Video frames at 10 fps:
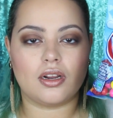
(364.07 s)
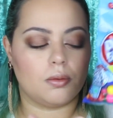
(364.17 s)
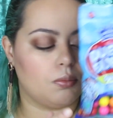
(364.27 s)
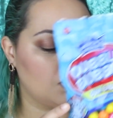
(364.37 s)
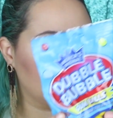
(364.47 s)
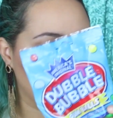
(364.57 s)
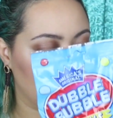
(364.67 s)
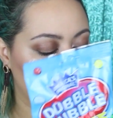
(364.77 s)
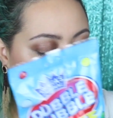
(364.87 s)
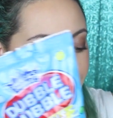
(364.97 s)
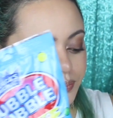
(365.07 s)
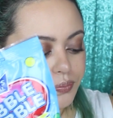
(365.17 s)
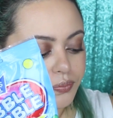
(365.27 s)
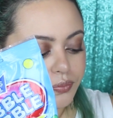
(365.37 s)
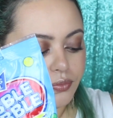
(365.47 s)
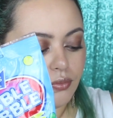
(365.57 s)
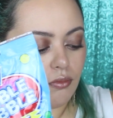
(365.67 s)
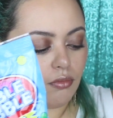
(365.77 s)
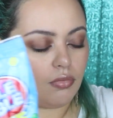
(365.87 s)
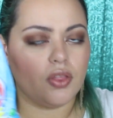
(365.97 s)
lot of gumballs either.
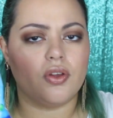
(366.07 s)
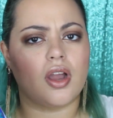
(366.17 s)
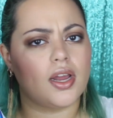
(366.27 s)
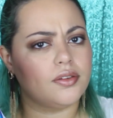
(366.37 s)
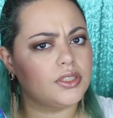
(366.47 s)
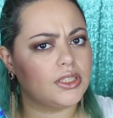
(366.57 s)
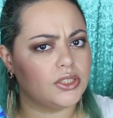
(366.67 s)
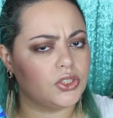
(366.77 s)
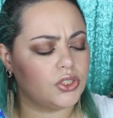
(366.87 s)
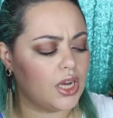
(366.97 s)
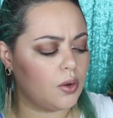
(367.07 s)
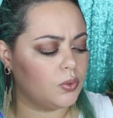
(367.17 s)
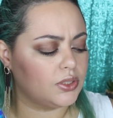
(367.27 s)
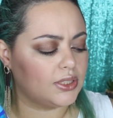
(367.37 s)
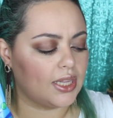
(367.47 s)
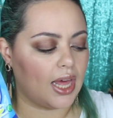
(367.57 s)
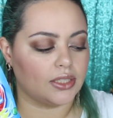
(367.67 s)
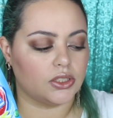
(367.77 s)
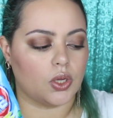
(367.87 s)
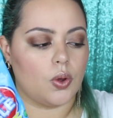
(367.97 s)
They're kind of stingy, I will say that.
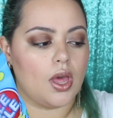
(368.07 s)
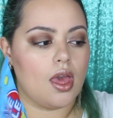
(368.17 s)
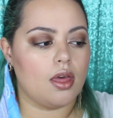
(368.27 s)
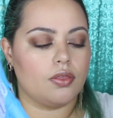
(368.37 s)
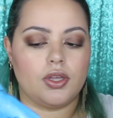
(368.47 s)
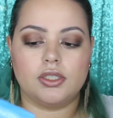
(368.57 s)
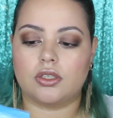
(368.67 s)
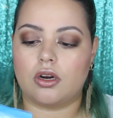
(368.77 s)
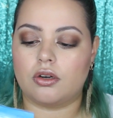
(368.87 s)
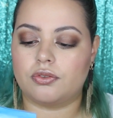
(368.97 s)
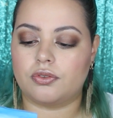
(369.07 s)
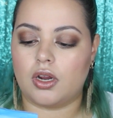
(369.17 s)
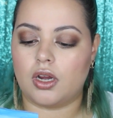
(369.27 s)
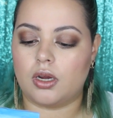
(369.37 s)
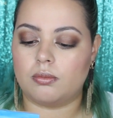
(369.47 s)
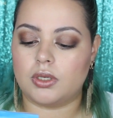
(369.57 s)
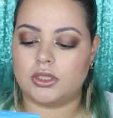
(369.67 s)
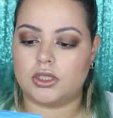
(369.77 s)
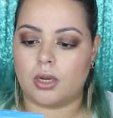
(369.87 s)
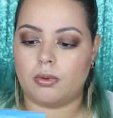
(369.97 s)
So these are
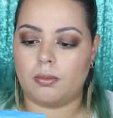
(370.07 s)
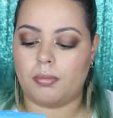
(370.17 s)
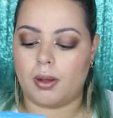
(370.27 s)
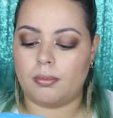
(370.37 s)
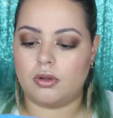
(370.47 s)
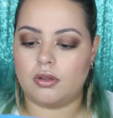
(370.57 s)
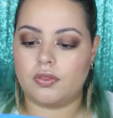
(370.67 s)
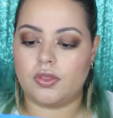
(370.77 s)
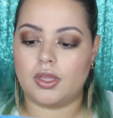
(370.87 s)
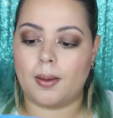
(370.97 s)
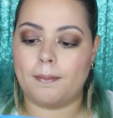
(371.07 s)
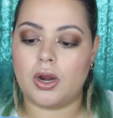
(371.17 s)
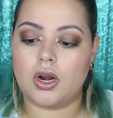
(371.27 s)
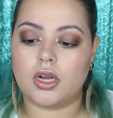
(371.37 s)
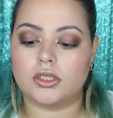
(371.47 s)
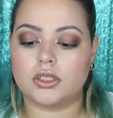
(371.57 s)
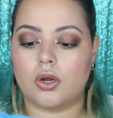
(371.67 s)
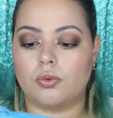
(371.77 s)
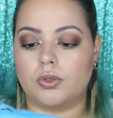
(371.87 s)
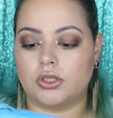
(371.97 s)
from Double Bubble, the America's
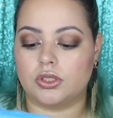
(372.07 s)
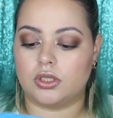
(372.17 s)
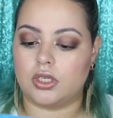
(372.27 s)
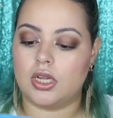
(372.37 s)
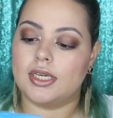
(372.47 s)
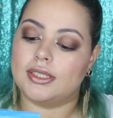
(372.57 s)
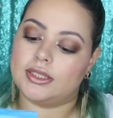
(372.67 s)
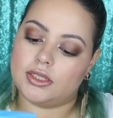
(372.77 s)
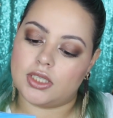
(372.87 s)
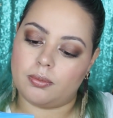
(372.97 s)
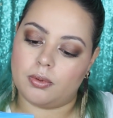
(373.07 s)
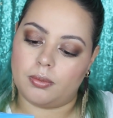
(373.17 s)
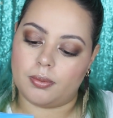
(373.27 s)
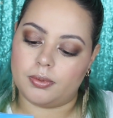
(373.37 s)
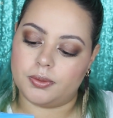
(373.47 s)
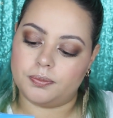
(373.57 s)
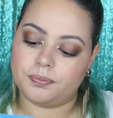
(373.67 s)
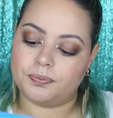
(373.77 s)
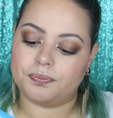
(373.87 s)
original Double Bubble.